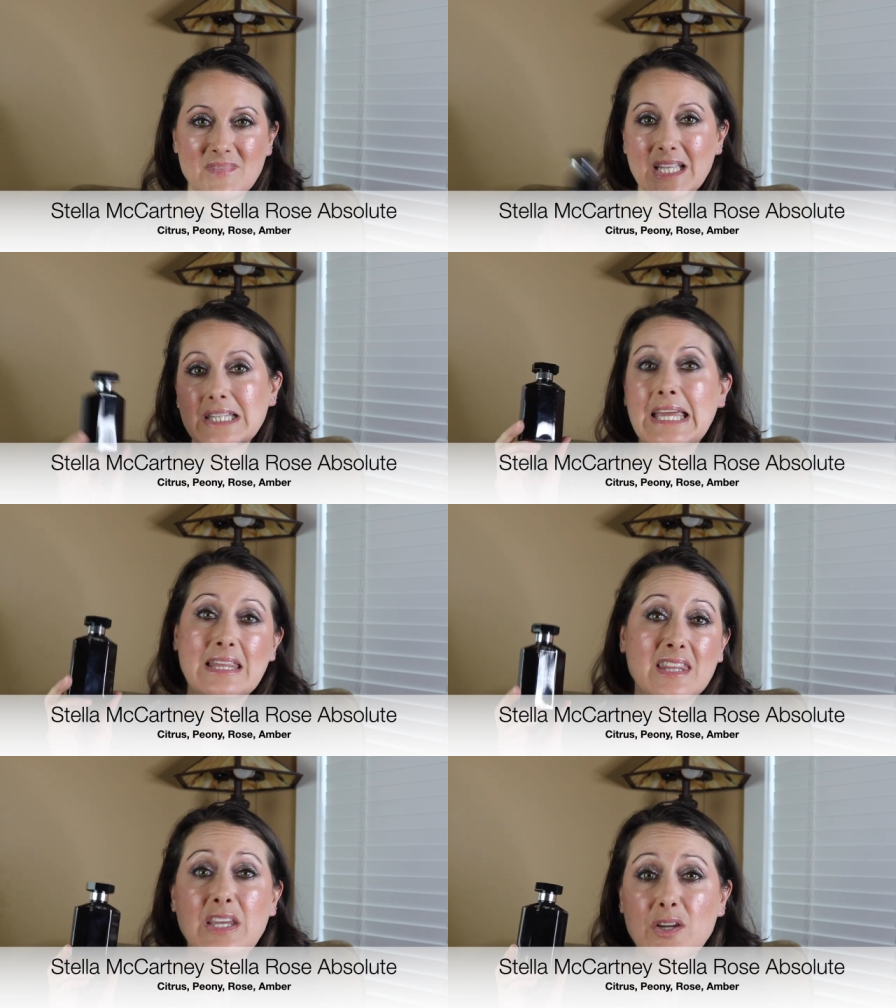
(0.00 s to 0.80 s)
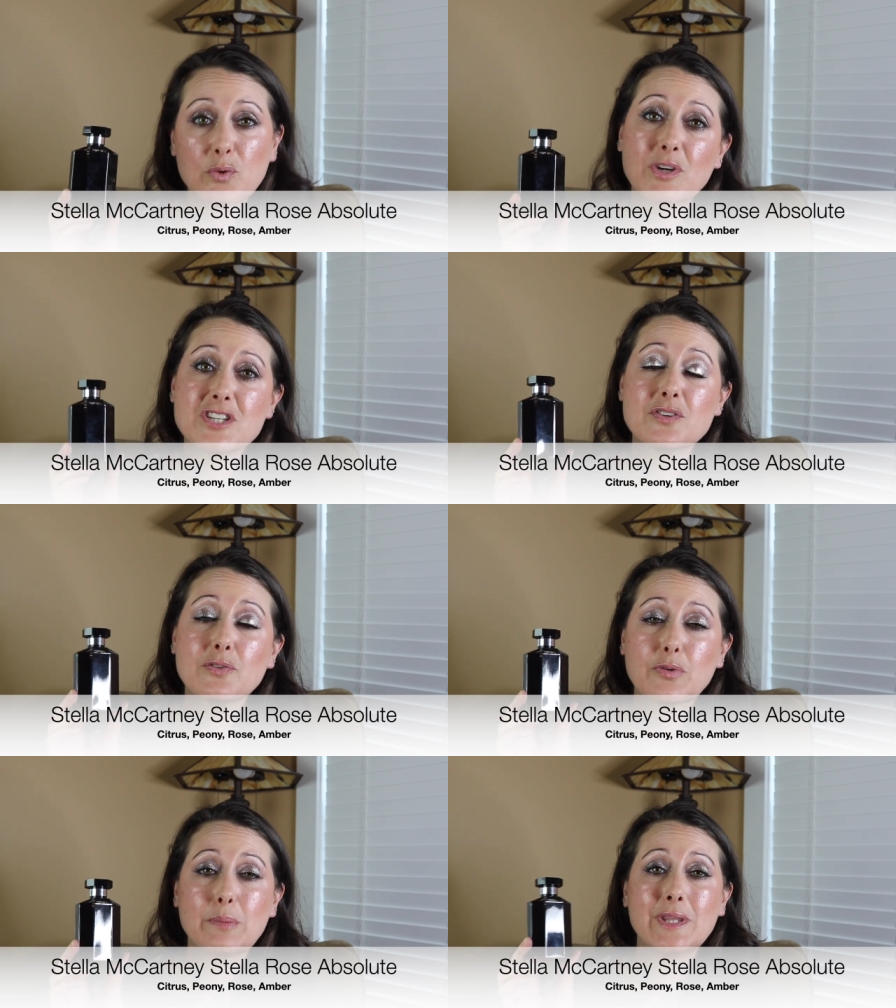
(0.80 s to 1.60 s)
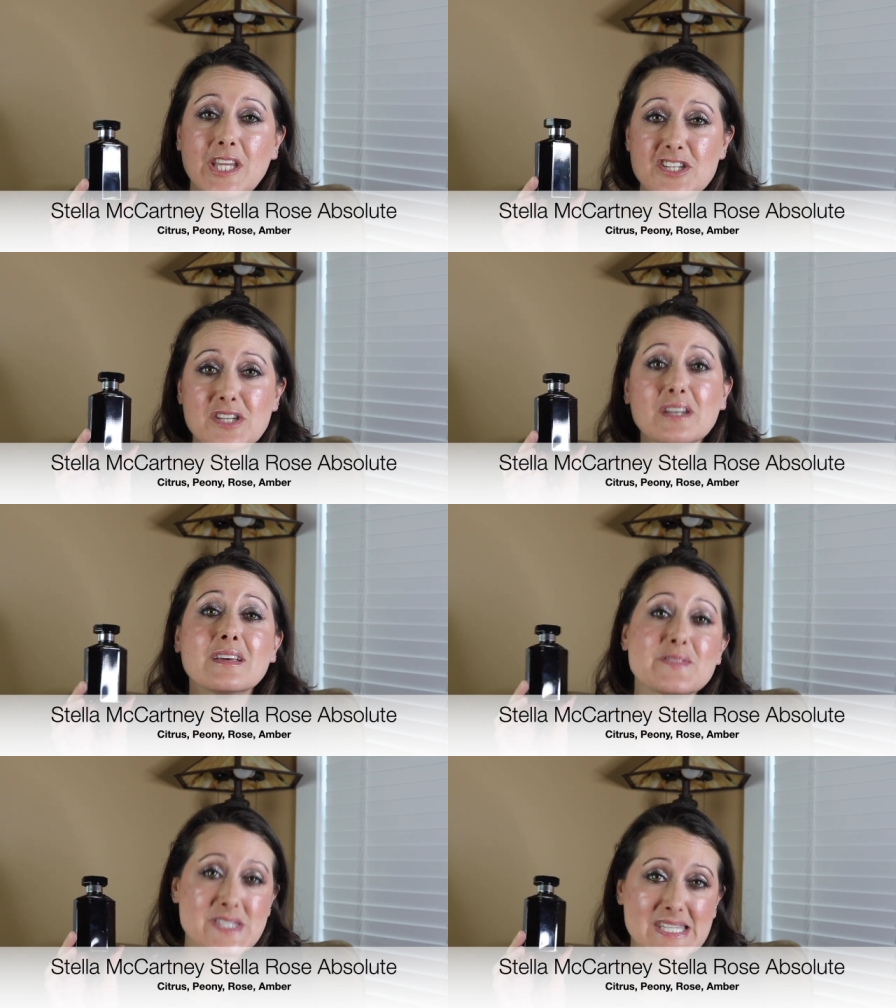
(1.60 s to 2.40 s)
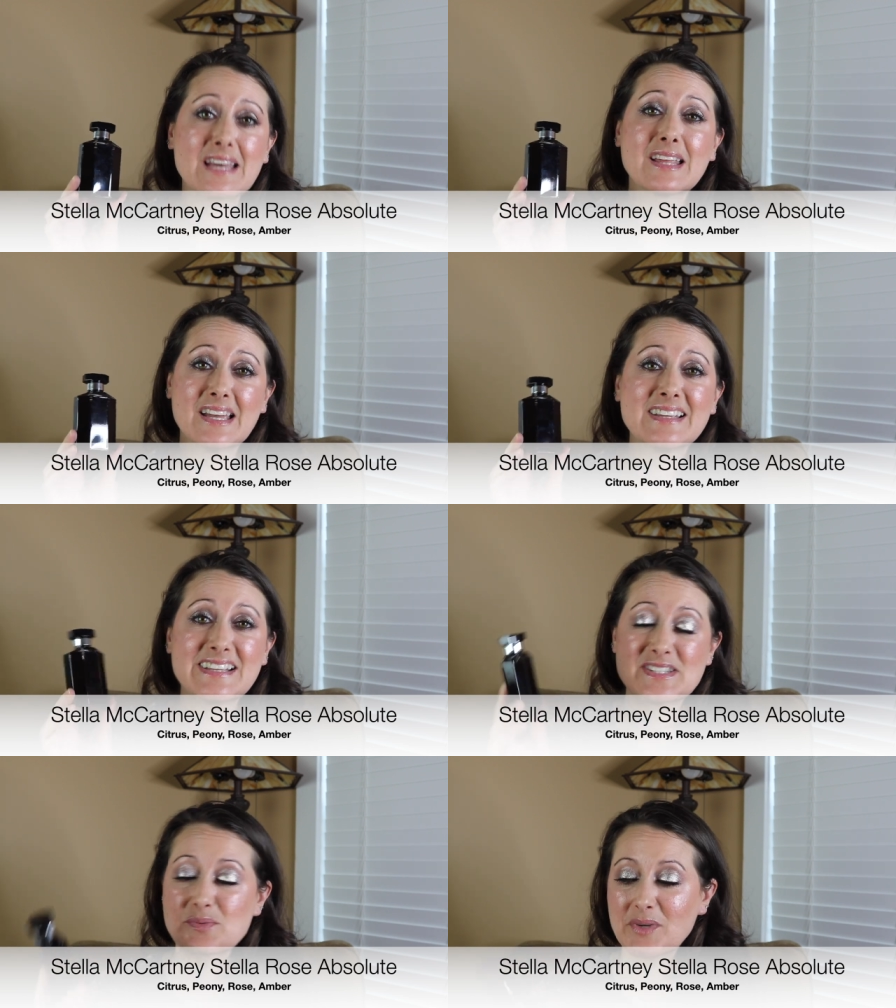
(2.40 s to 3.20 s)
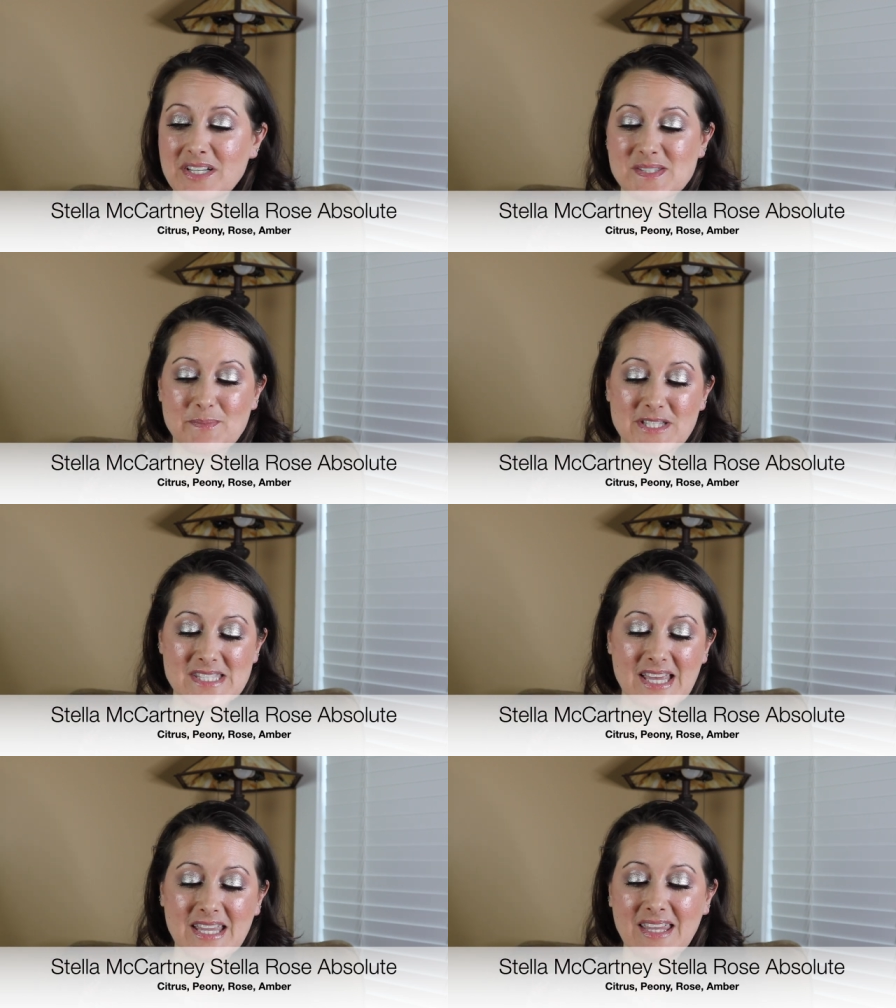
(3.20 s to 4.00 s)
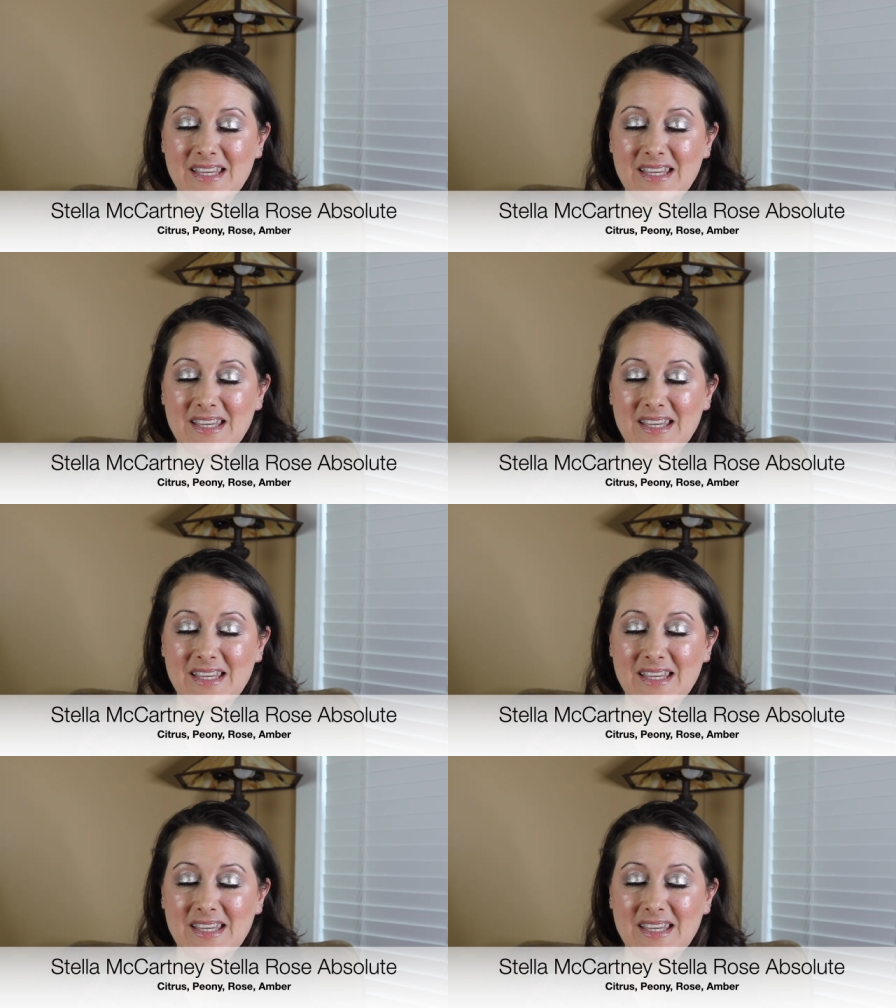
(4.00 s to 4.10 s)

like the original formulation of Stella is what it smells like.